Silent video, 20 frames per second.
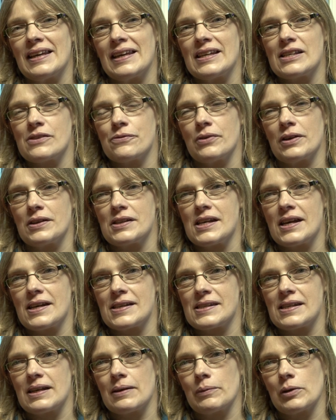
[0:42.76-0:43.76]
it's
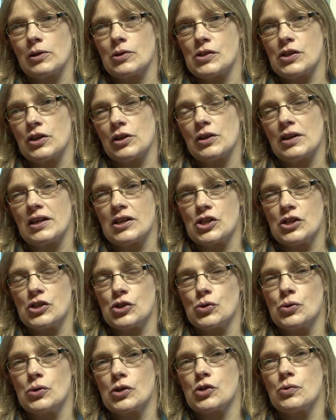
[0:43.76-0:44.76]
fantastic because you can actually
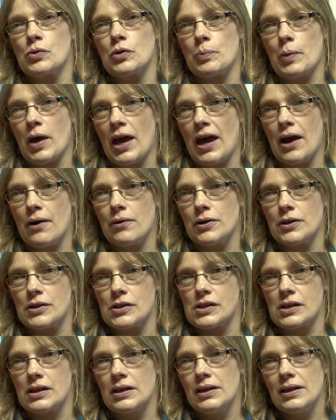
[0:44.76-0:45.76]
talk to other
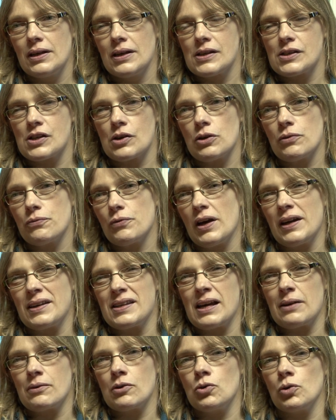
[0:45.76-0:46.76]
parents. So you
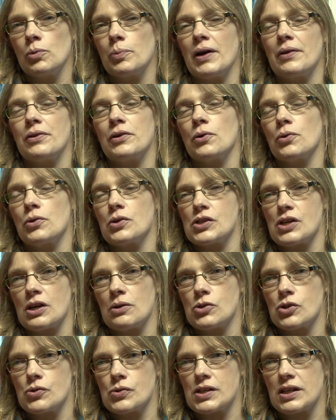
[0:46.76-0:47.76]
find out all about the other
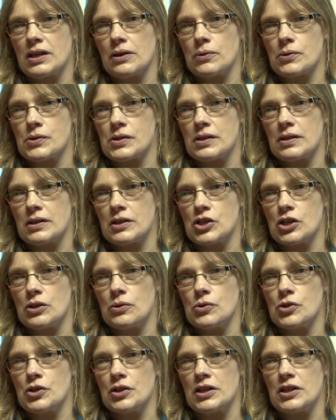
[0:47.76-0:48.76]
social skills that the
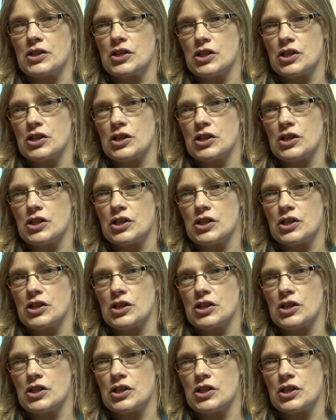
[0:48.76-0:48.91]
children are